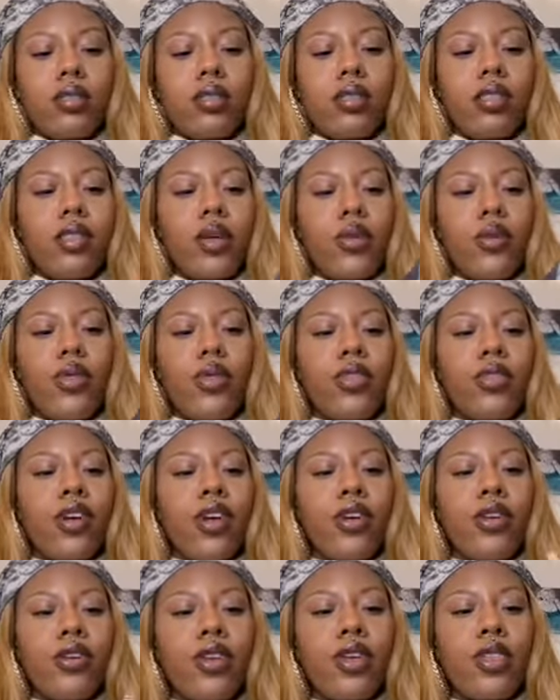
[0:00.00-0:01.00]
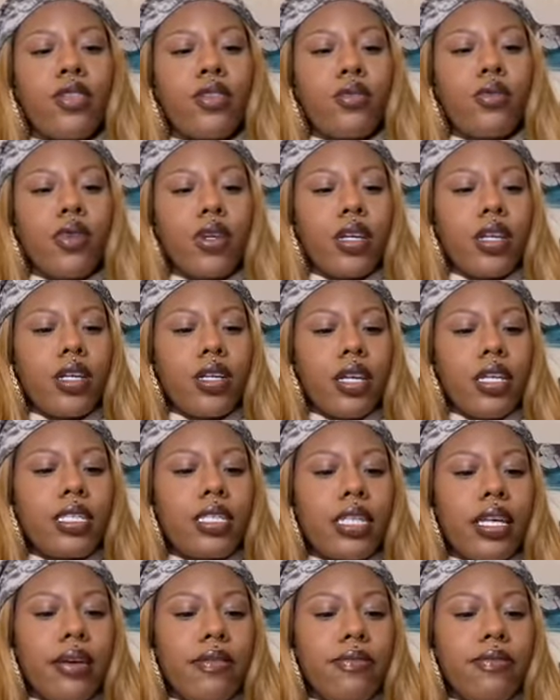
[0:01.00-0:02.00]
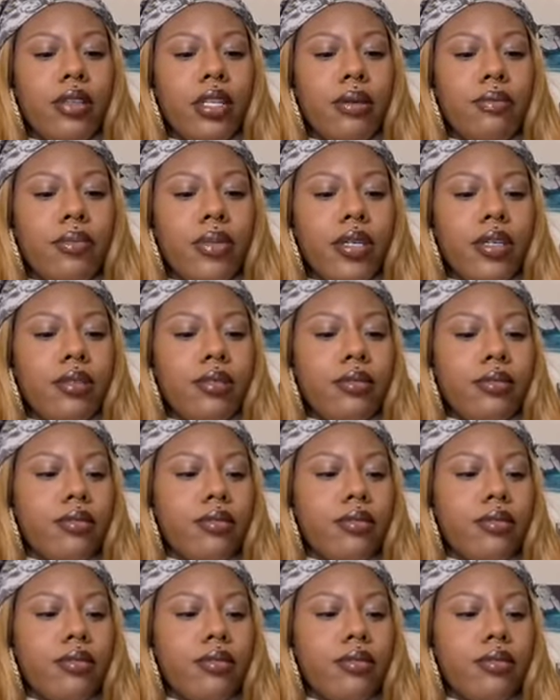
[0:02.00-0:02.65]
So thirty-three, they said flip it.